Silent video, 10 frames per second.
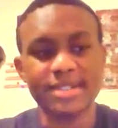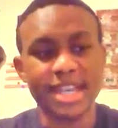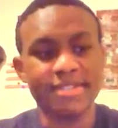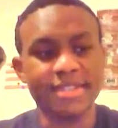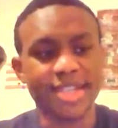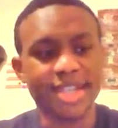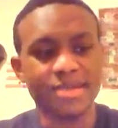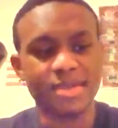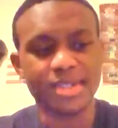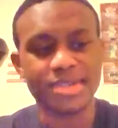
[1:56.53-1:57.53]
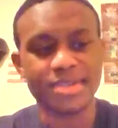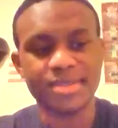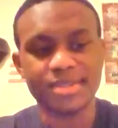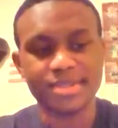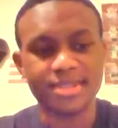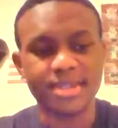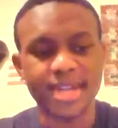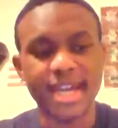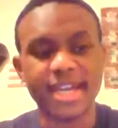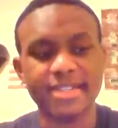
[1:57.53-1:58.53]
I haven't had one who
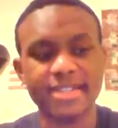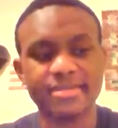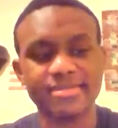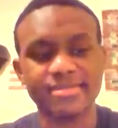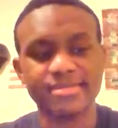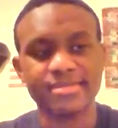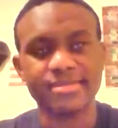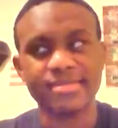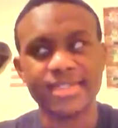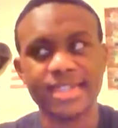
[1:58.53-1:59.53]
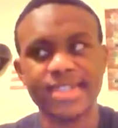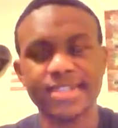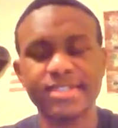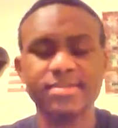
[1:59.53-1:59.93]
has, at least.